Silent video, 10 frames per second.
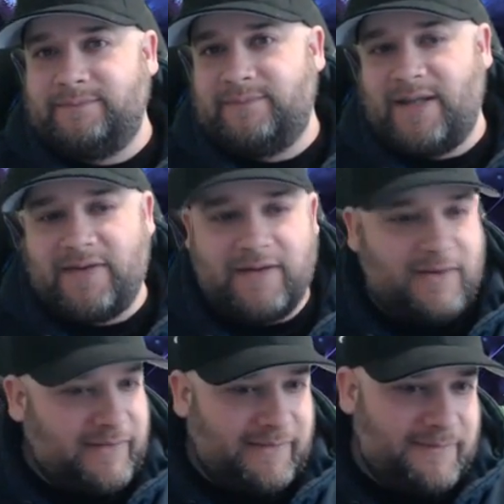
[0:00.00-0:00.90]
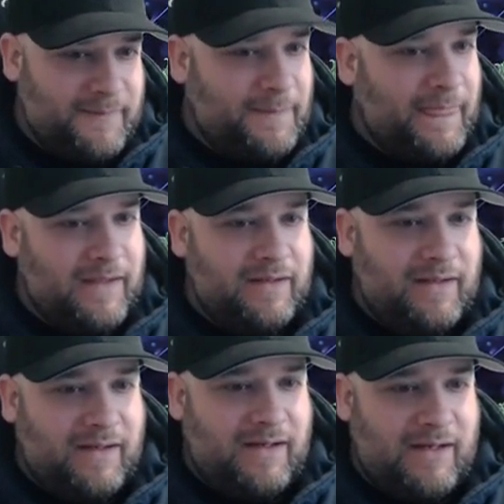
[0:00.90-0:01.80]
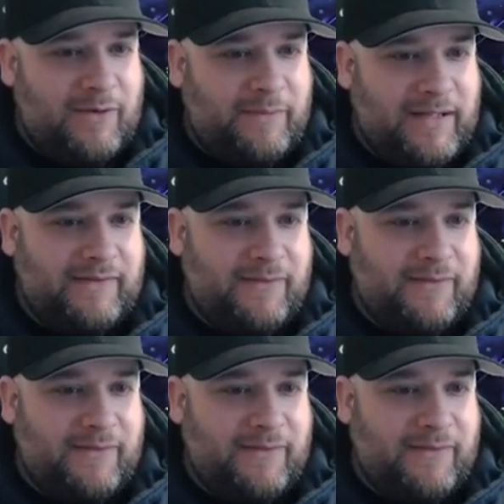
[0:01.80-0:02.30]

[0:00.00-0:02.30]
nothing else. What plants do you